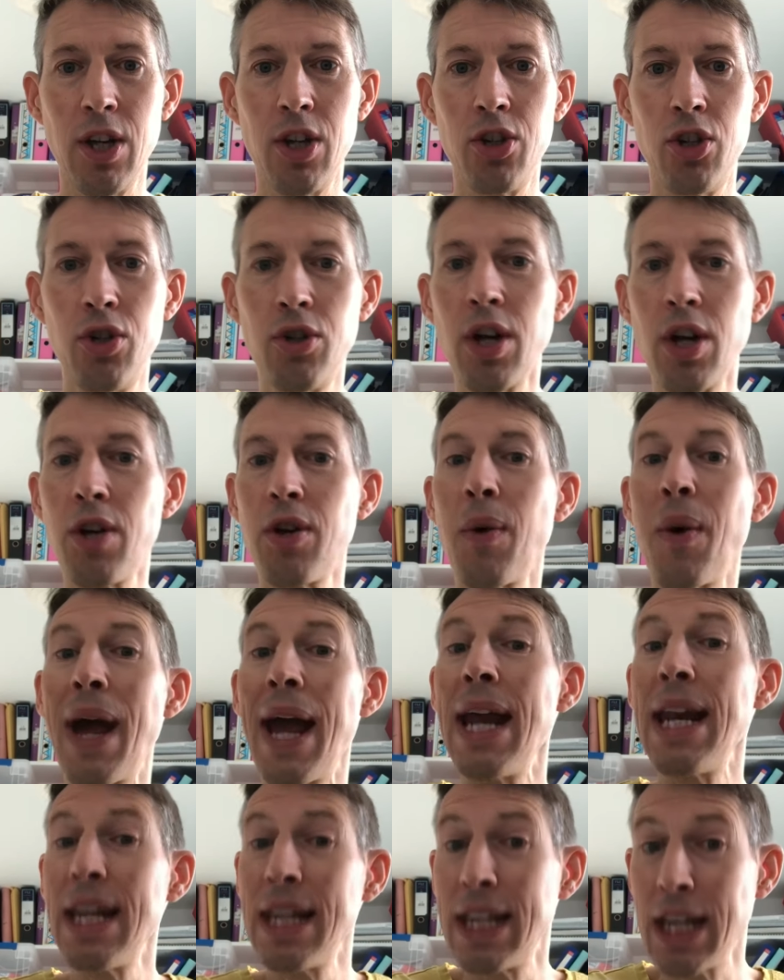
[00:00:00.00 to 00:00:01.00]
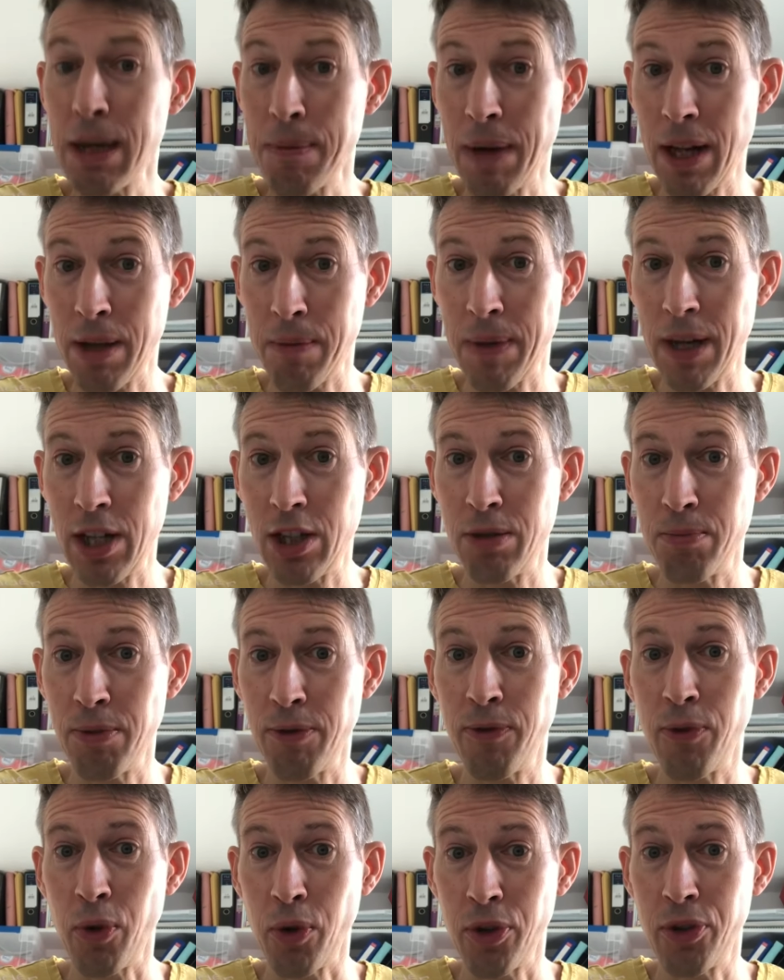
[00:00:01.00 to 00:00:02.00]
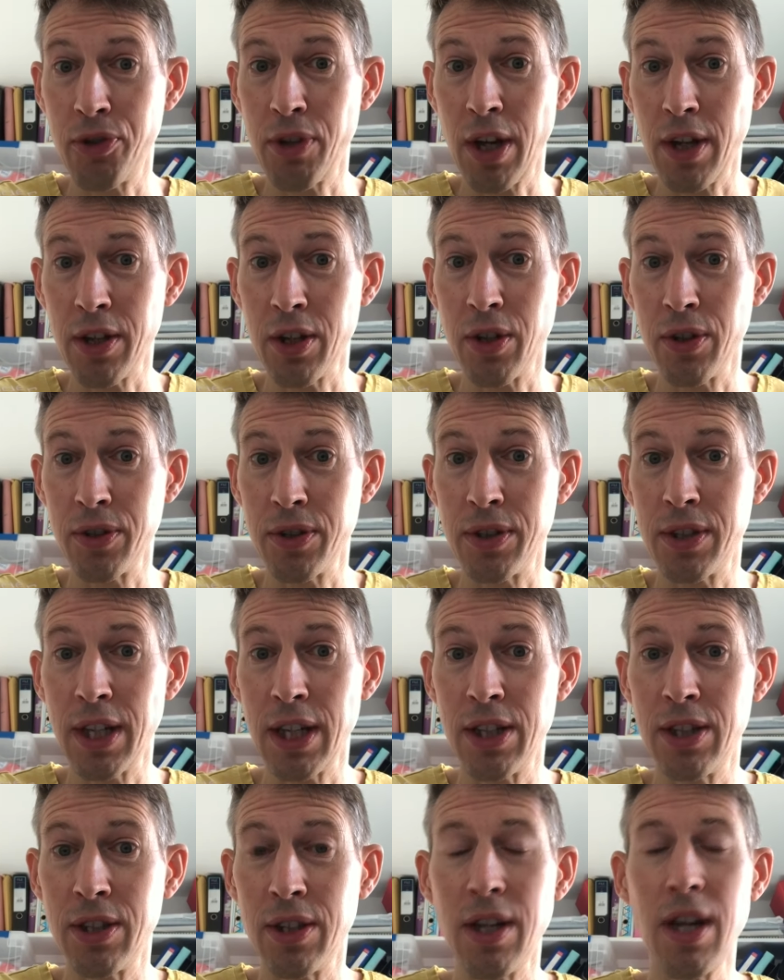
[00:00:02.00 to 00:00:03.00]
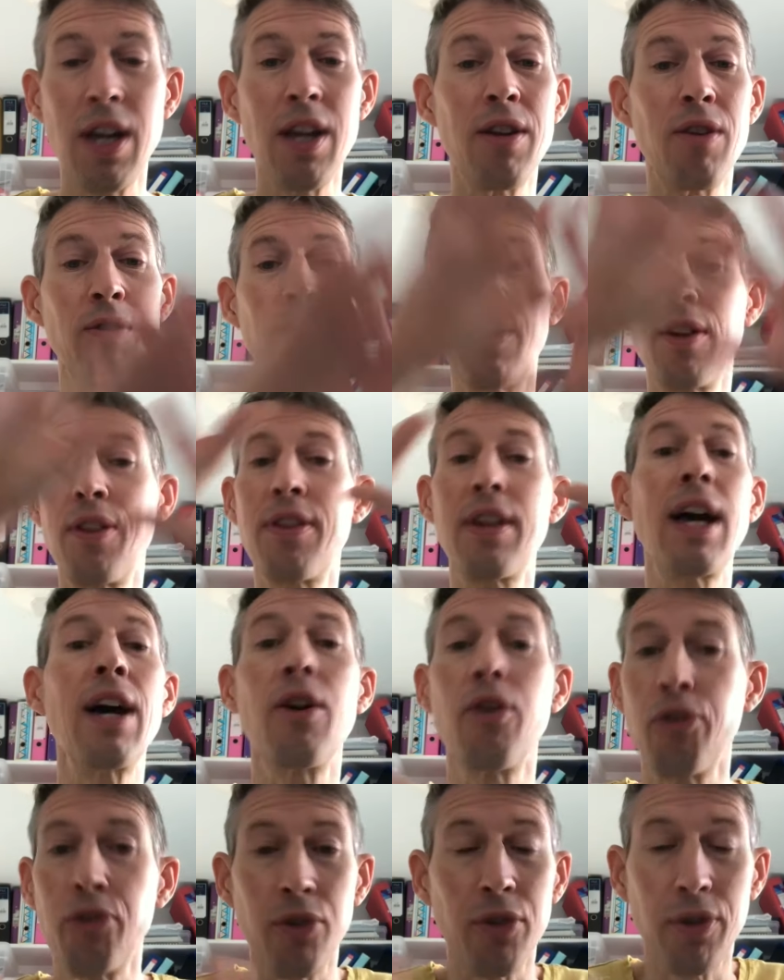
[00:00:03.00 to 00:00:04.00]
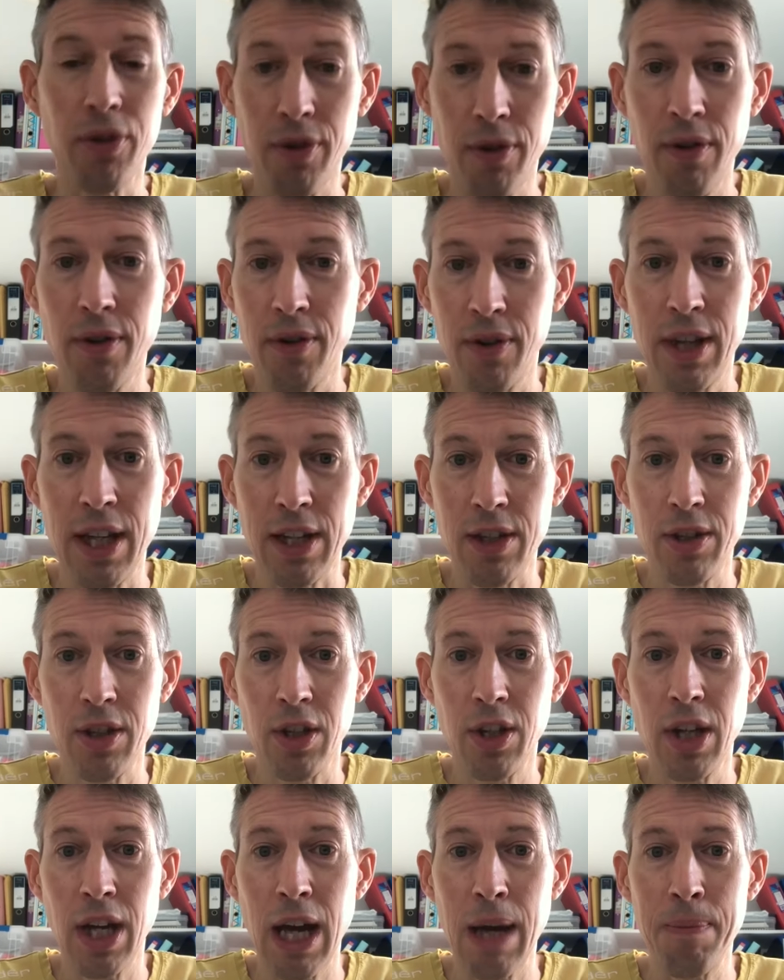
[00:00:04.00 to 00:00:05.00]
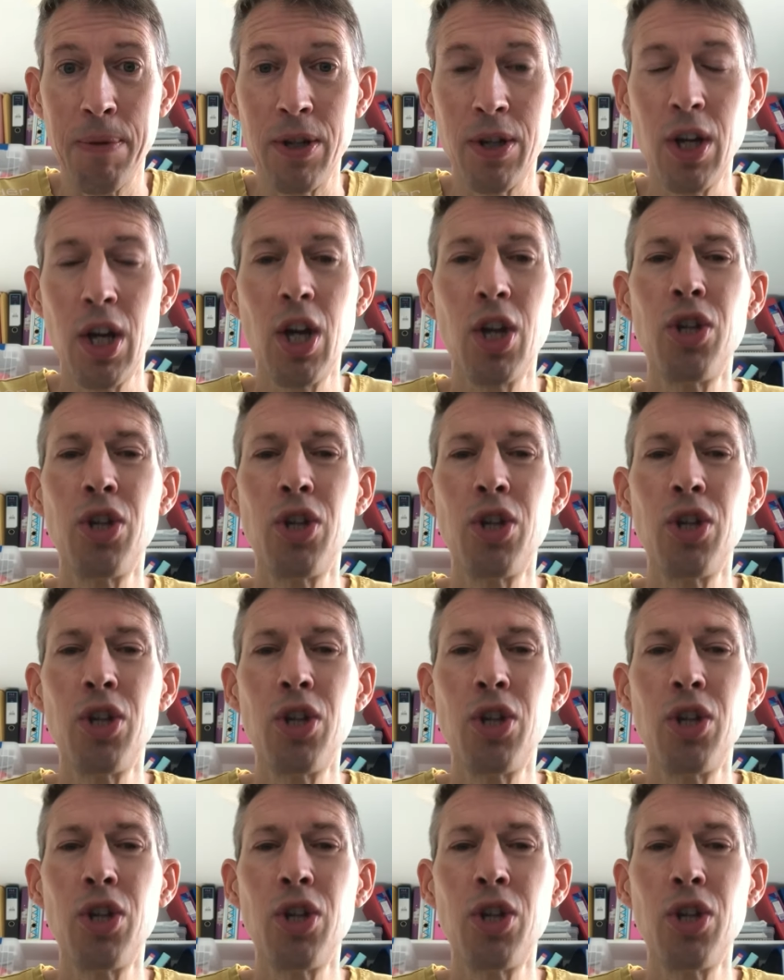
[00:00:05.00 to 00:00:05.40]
You don't know anything about the patient before the start of the consultation. There are 1,000 things that could happen.